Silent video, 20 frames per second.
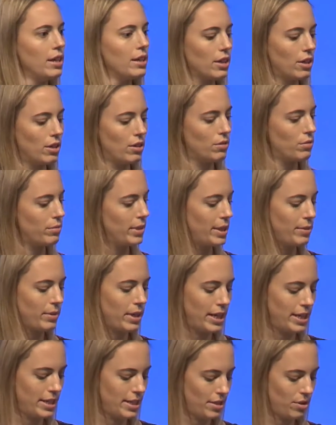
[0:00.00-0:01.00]
called
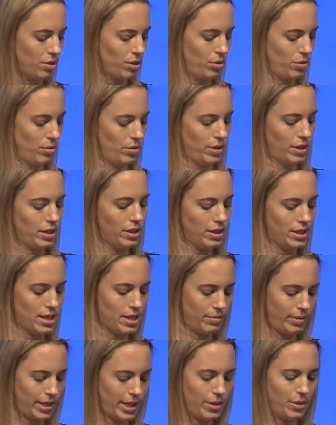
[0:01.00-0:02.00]
rewrites.org
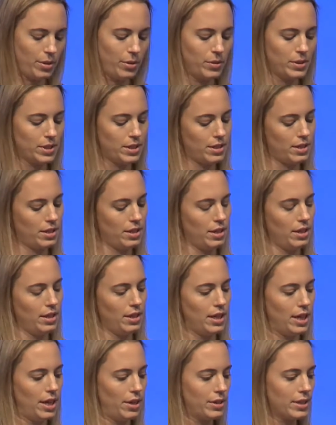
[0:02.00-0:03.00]
that we host
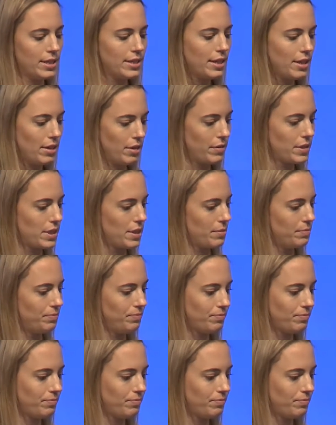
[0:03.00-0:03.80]
ourselves.